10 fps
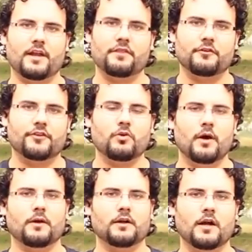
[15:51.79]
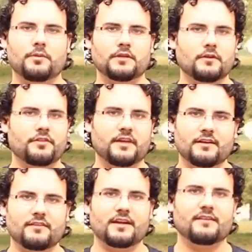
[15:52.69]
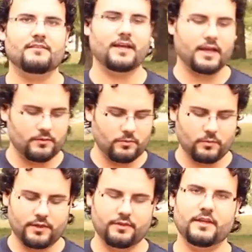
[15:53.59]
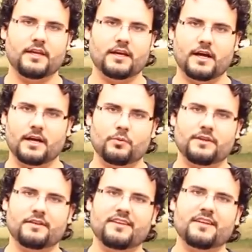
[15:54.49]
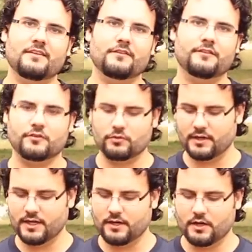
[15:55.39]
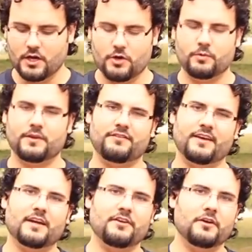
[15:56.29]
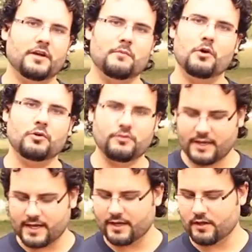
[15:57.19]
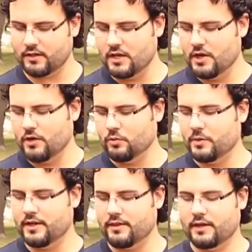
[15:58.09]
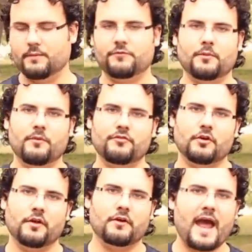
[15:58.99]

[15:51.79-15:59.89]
Now, there's a, a couple little things that I said with the uh, with the tinted screen, with a secondary mode dial, with um, some of your other